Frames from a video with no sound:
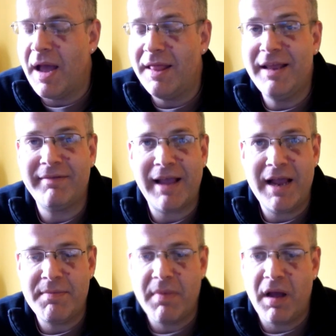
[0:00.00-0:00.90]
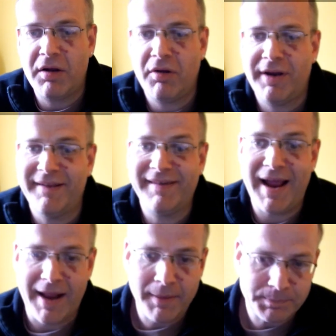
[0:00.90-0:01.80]
This game, Akai
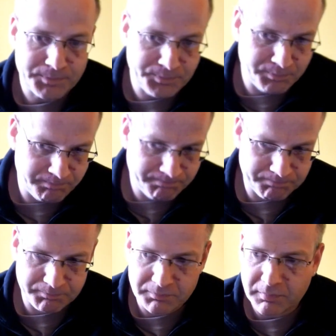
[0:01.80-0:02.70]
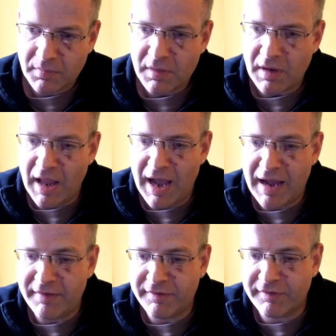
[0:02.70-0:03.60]
Katana,
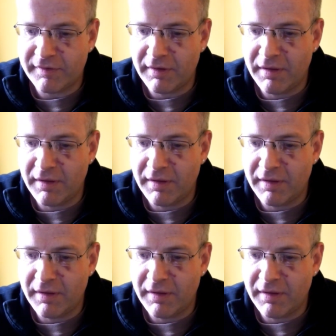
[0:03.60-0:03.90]
has